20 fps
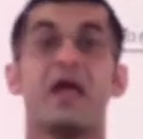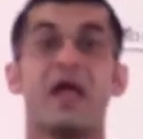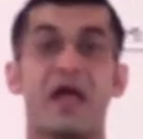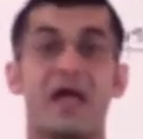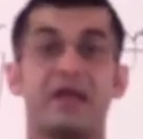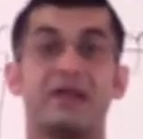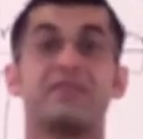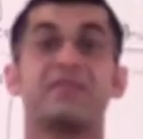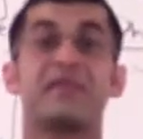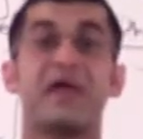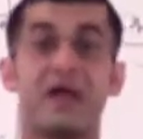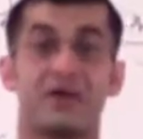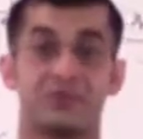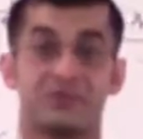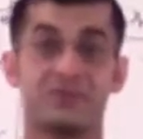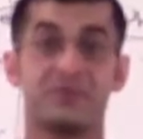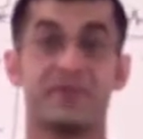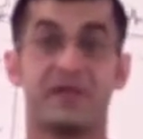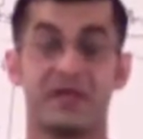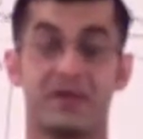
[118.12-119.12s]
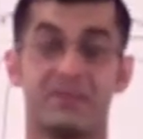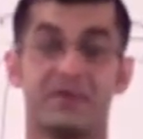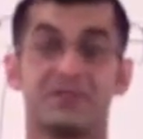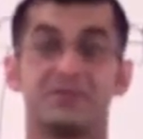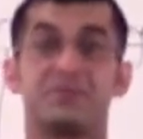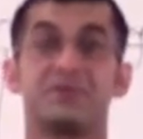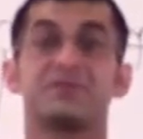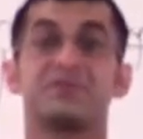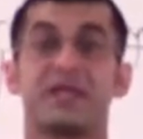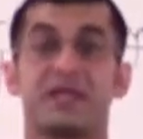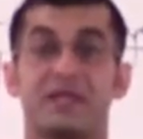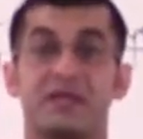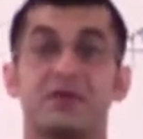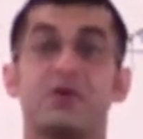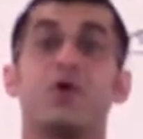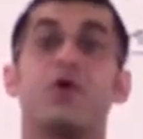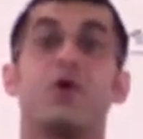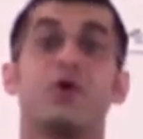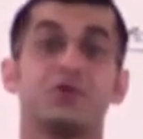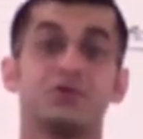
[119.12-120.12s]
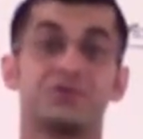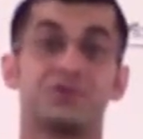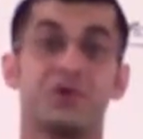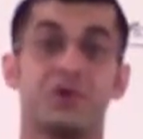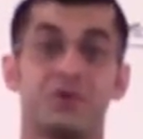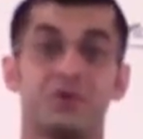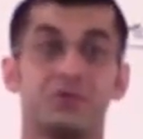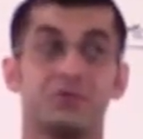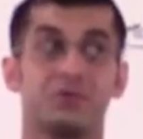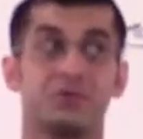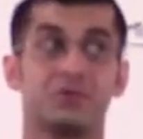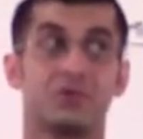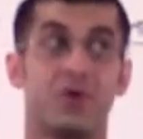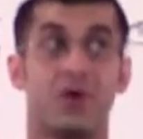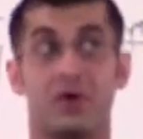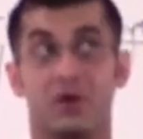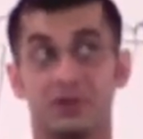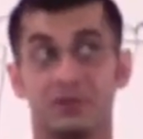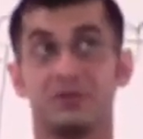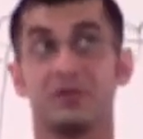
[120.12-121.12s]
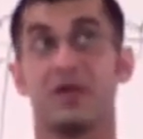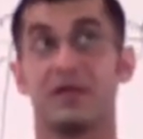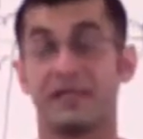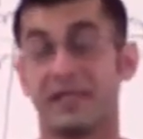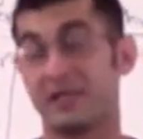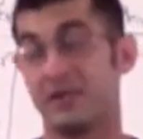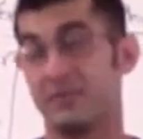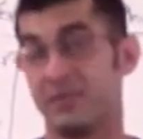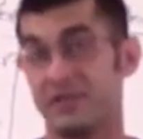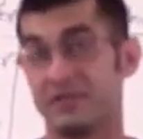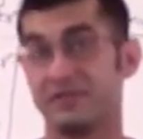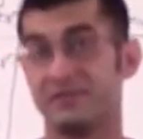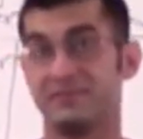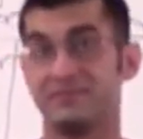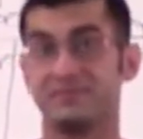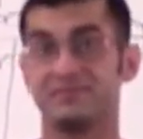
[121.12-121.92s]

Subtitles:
at 1,000 megabits per second, also called a gigabit.